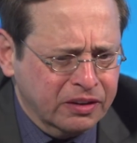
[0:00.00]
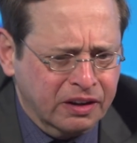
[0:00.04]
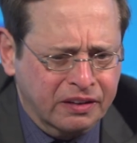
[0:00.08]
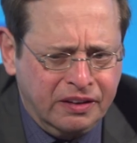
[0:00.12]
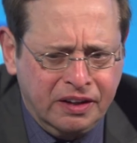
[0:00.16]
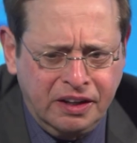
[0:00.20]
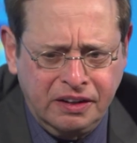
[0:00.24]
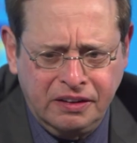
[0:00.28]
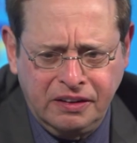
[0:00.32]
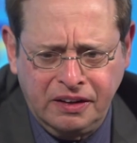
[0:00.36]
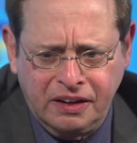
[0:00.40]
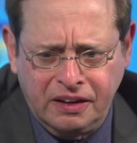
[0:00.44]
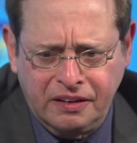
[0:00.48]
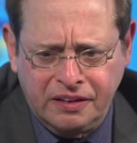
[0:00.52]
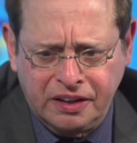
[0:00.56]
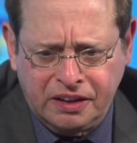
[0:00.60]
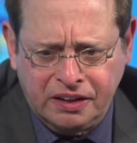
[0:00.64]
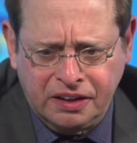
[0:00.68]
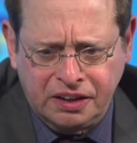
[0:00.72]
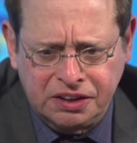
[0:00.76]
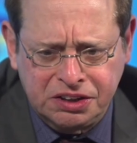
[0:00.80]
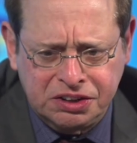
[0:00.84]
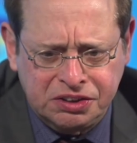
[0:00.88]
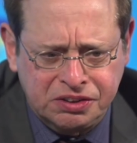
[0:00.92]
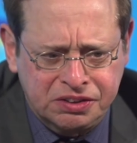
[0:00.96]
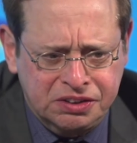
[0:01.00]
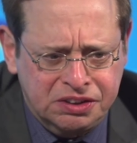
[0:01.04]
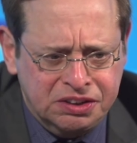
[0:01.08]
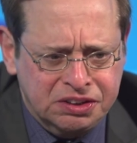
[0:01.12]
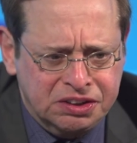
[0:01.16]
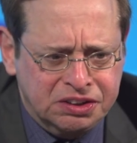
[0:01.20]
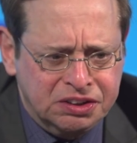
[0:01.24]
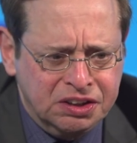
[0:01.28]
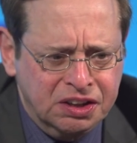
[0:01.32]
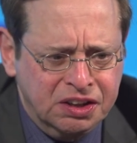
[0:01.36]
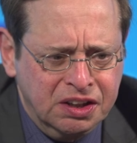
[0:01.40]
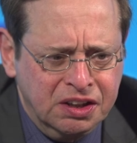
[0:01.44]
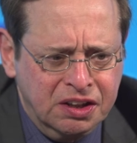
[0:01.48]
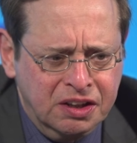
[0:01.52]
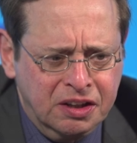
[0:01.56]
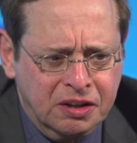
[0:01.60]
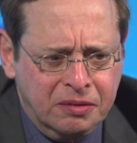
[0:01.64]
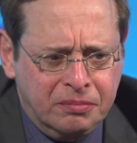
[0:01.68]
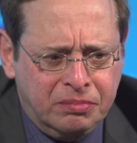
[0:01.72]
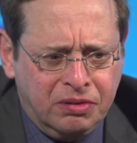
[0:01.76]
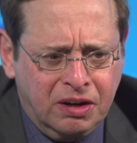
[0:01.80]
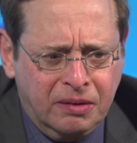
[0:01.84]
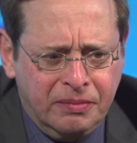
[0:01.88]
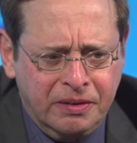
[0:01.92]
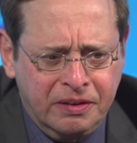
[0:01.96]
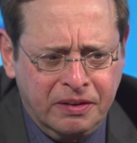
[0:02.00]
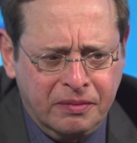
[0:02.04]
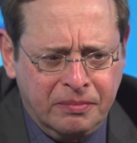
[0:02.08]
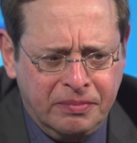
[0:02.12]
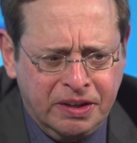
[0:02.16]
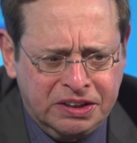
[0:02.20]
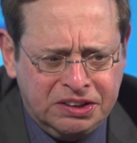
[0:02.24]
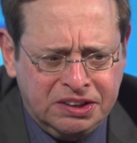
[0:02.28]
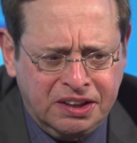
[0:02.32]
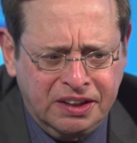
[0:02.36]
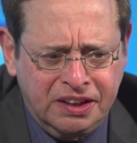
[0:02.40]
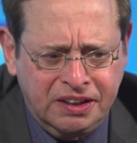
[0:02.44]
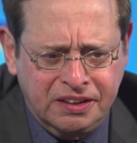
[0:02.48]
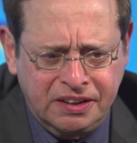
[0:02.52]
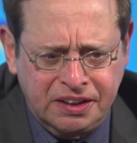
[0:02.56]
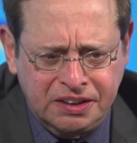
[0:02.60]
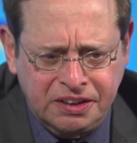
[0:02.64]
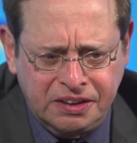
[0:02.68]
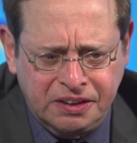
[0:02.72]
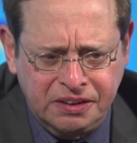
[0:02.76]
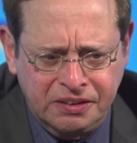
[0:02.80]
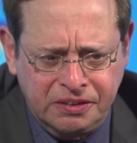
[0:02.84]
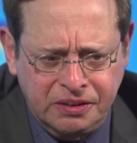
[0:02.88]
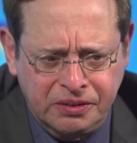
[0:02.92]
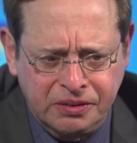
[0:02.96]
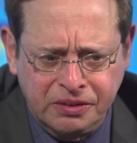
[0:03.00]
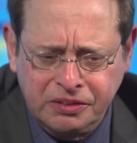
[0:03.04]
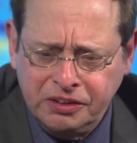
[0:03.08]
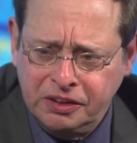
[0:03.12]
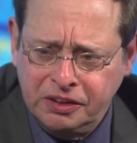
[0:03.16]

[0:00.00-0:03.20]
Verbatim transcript: I think the other countries, probably the best thing they could do in